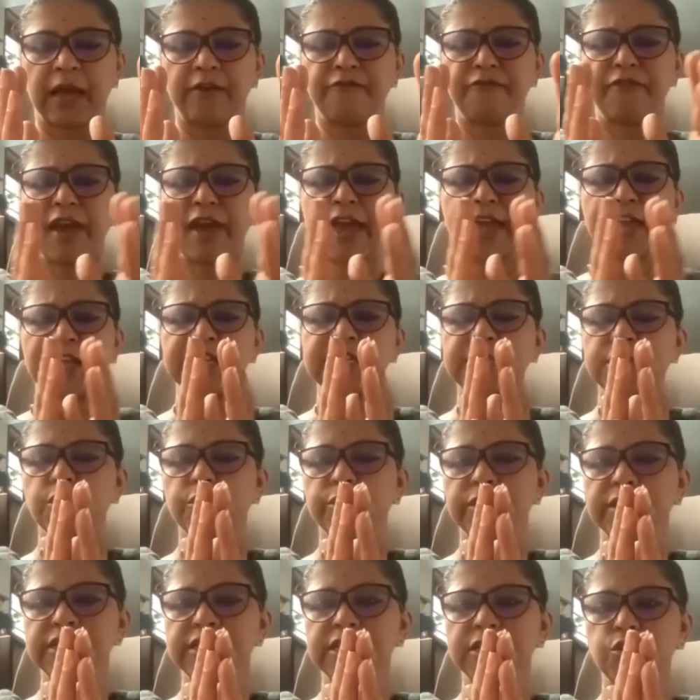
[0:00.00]
Very
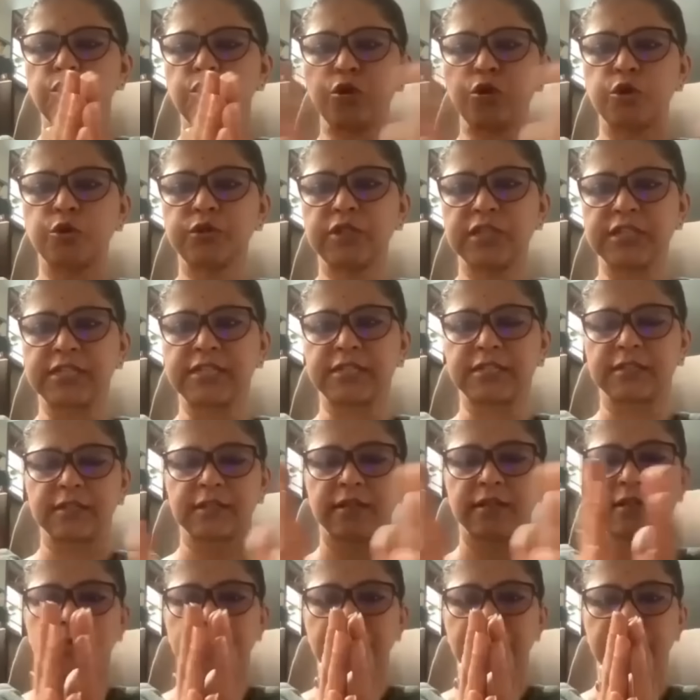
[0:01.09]
slowly. See, don't do this
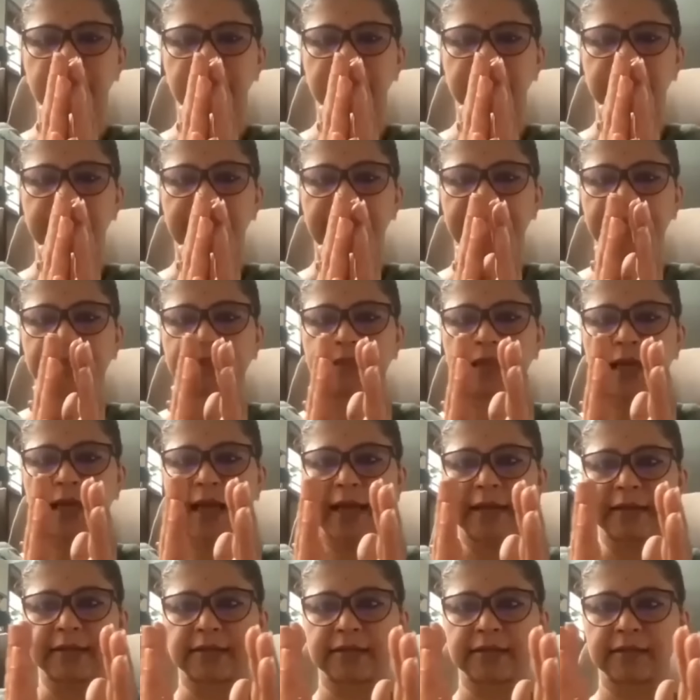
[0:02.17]
like
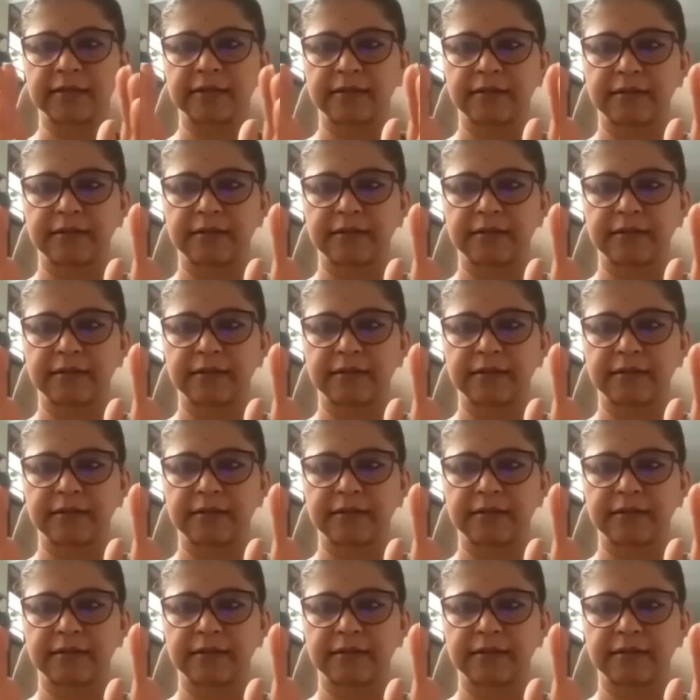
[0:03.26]
that.